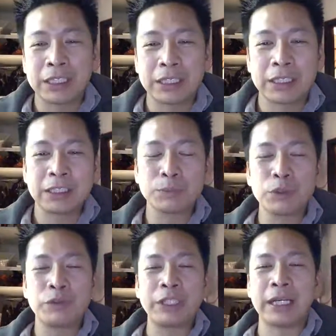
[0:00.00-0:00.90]
this
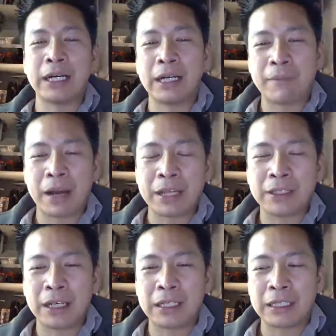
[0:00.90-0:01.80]
movie, I
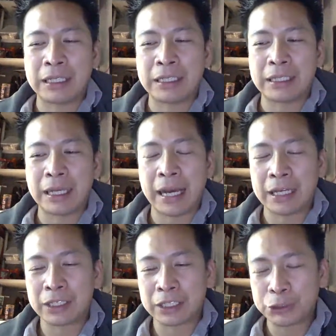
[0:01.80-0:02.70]
thought it
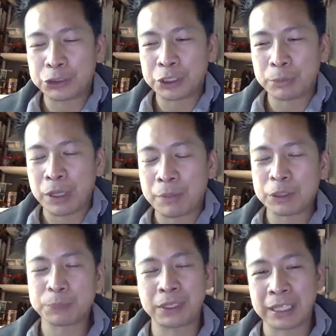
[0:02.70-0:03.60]
had an interesting
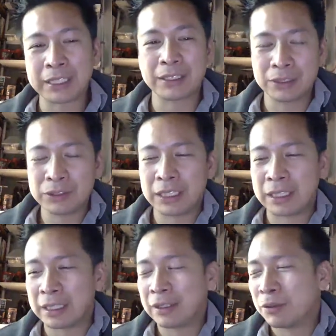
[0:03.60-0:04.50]
premise, but like you
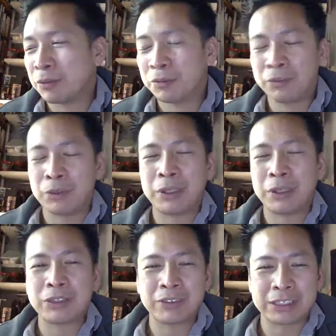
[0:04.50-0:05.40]
said, like we
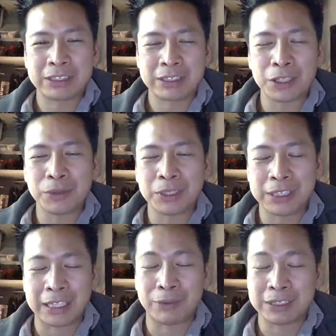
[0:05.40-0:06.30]
always have this ongoing
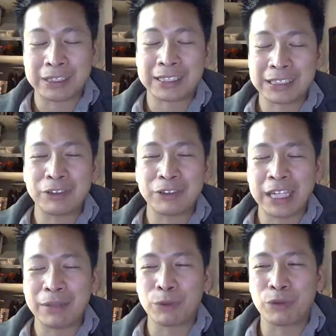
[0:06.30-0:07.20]
thing where it's like a Stephen
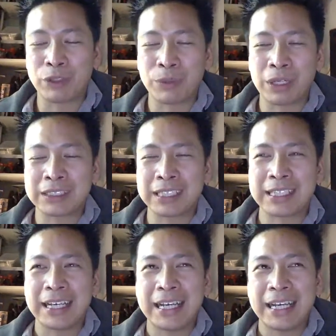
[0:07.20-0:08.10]
King movie, where it's
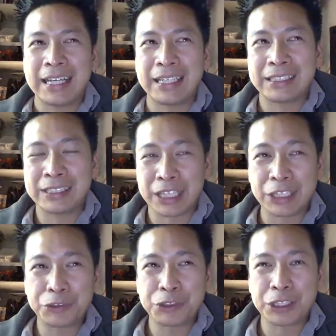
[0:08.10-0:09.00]
like it's an
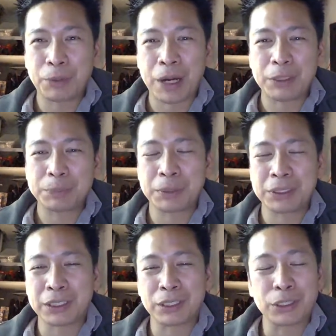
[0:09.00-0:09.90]
interesting premise,
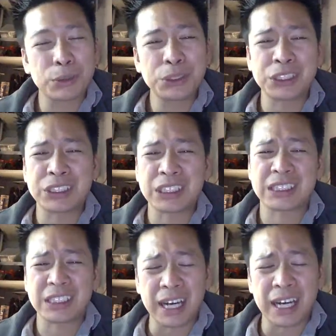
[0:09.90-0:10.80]
but the conclusion
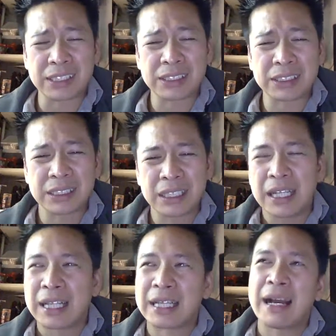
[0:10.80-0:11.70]
just sucks.
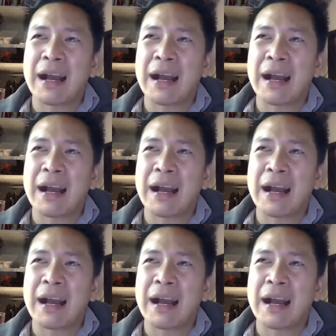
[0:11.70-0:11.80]
Like